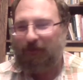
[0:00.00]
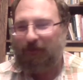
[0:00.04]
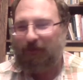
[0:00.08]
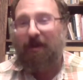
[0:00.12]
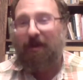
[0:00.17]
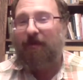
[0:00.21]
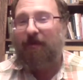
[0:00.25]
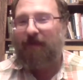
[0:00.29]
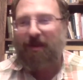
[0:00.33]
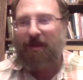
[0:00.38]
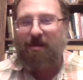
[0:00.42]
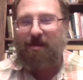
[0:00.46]

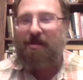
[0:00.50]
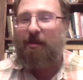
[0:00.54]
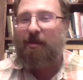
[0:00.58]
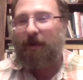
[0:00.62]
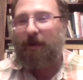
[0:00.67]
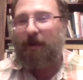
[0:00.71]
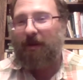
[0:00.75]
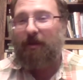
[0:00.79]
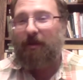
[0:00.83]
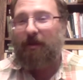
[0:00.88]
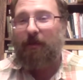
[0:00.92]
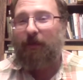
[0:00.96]
convince
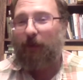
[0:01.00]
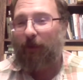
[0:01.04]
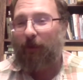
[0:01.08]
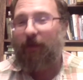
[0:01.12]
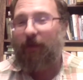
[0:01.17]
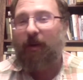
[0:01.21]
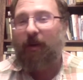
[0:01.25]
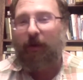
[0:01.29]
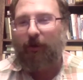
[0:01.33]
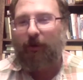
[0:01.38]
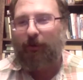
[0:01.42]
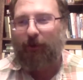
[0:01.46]
somebody to vote in the
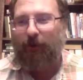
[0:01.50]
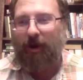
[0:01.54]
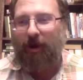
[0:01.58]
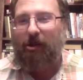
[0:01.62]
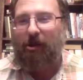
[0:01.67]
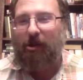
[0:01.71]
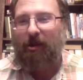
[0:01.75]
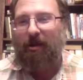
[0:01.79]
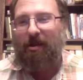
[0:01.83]
other direction.